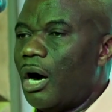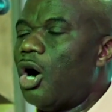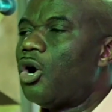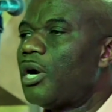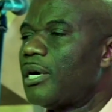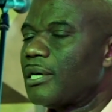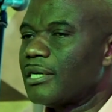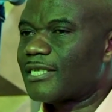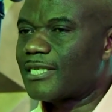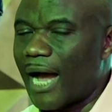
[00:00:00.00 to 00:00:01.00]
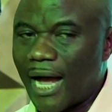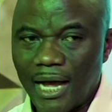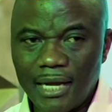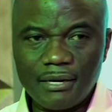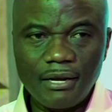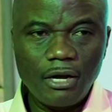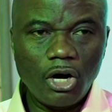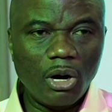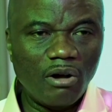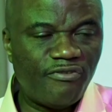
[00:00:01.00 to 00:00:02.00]
on side
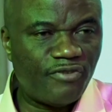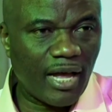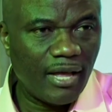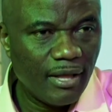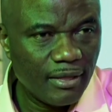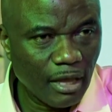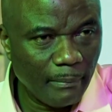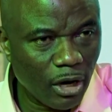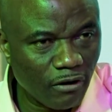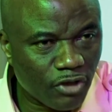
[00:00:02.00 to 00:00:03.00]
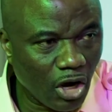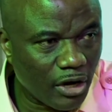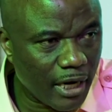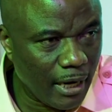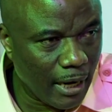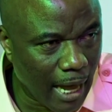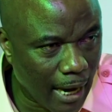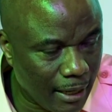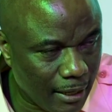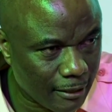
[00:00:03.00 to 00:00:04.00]
of uh, the man of God
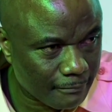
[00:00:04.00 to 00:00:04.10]
Eli.